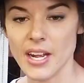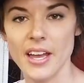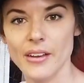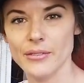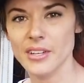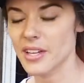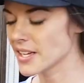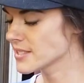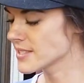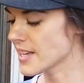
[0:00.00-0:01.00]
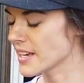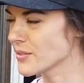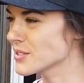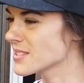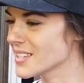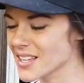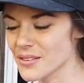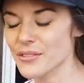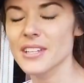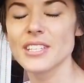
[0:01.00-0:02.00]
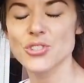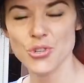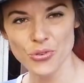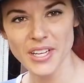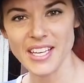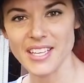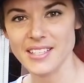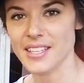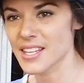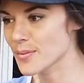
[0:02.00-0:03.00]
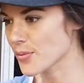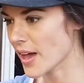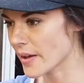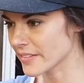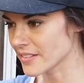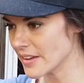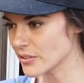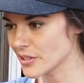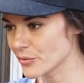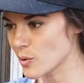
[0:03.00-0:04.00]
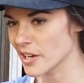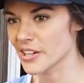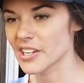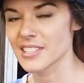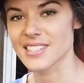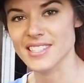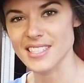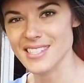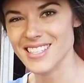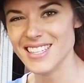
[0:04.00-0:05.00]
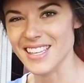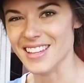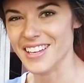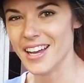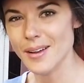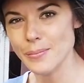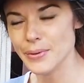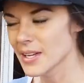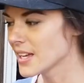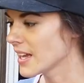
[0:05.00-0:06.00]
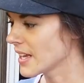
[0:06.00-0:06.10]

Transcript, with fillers: and then I realized that it was getting really tricky to keep that level of water consistent in the cup.